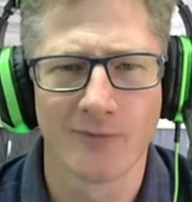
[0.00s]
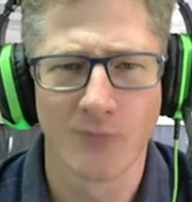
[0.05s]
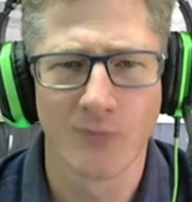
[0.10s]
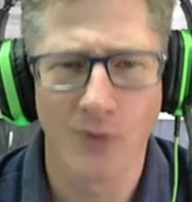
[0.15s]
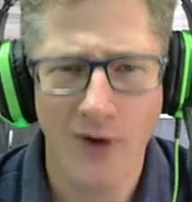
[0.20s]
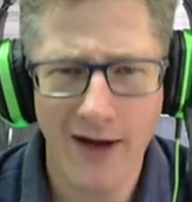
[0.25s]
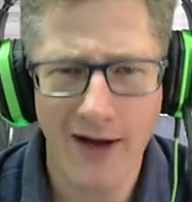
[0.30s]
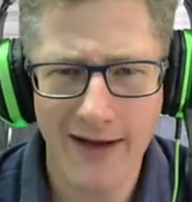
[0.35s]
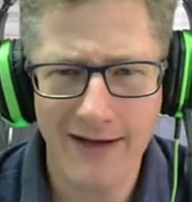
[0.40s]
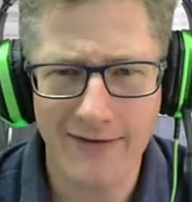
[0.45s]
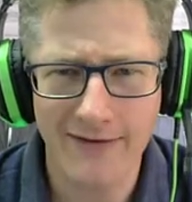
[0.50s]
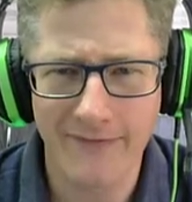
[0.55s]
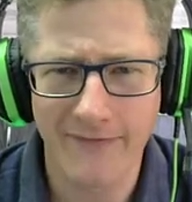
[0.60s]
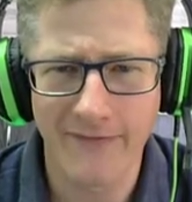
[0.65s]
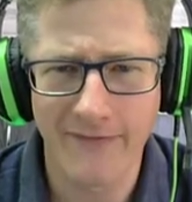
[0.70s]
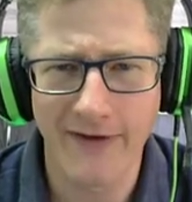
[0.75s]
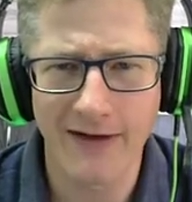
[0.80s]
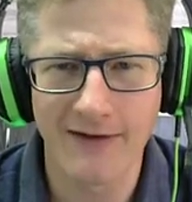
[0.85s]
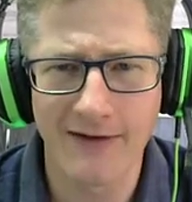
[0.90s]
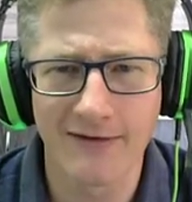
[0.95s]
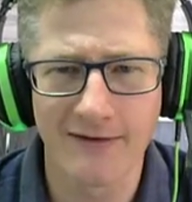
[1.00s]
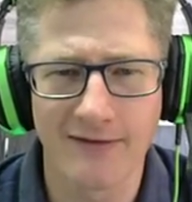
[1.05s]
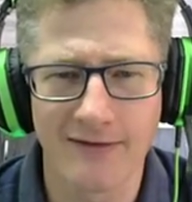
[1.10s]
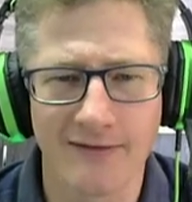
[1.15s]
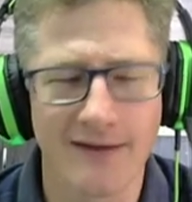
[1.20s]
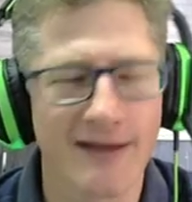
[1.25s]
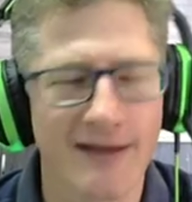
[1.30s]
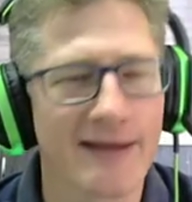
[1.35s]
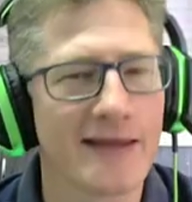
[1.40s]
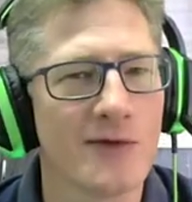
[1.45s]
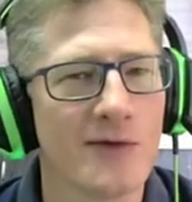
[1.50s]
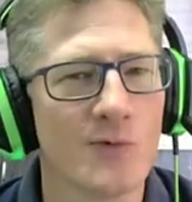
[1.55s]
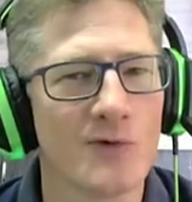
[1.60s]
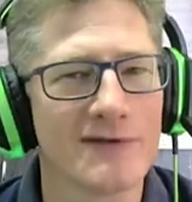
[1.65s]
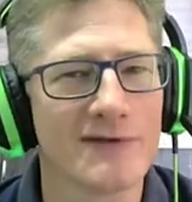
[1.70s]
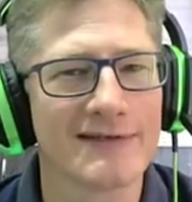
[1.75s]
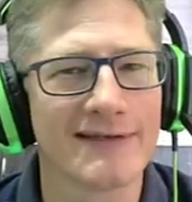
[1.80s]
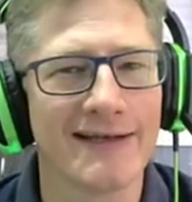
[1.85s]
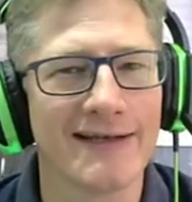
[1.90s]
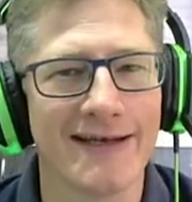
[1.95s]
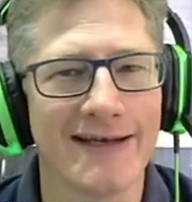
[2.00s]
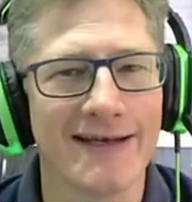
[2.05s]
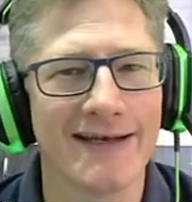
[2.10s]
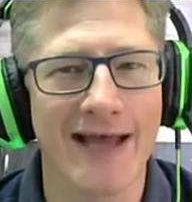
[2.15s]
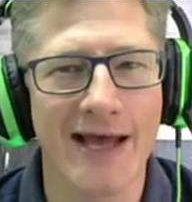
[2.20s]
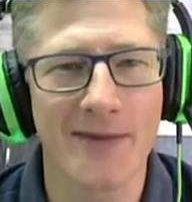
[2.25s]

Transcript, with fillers: Bryan felt like he was in an